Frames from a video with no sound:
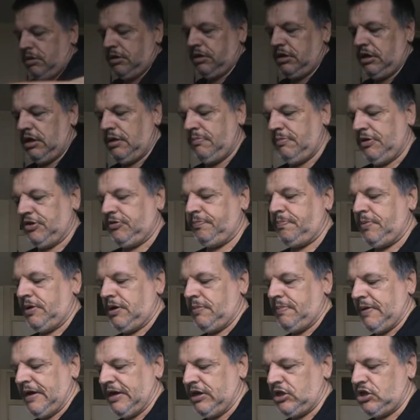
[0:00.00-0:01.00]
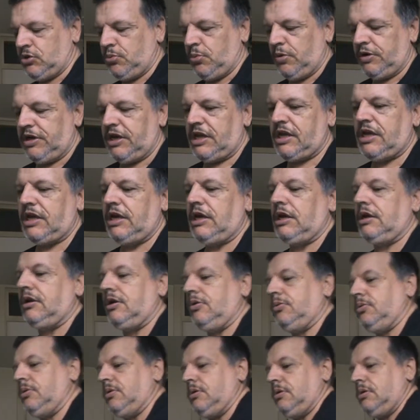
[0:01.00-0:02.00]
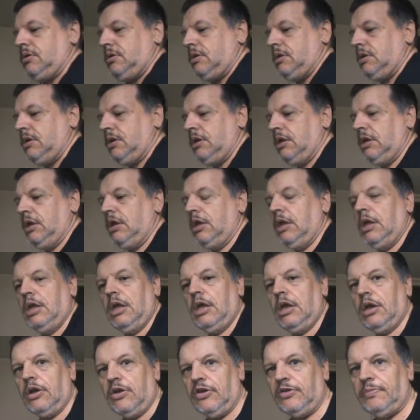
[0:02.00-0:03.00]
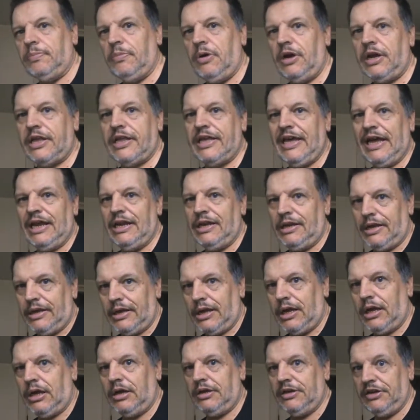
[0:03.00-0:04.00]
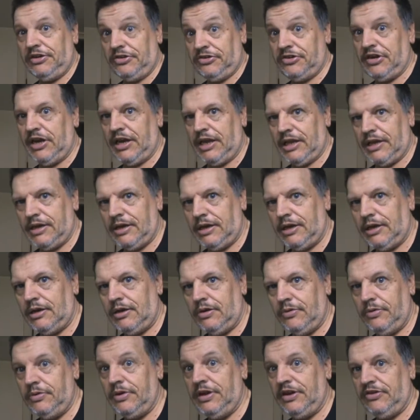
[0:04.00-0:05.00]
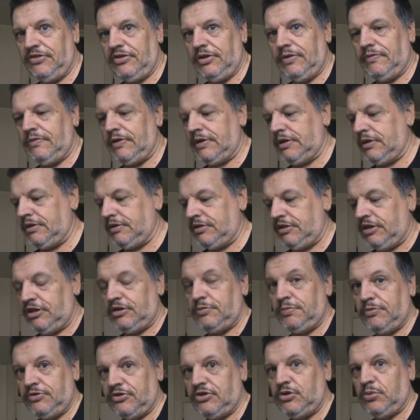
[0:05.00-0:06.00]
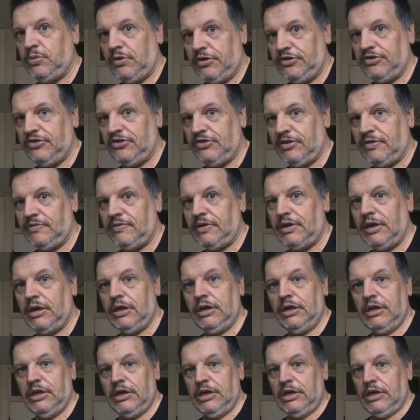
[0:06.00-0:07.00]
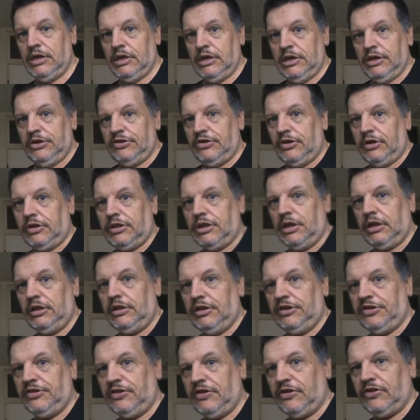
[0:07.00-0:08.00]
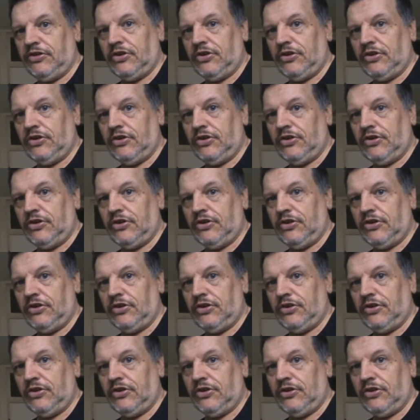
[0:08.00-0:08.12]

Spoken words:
It must be about 20 kilo, because my cat litter is 10 kilo and that's heavy. This was twice as heavy. So I think this is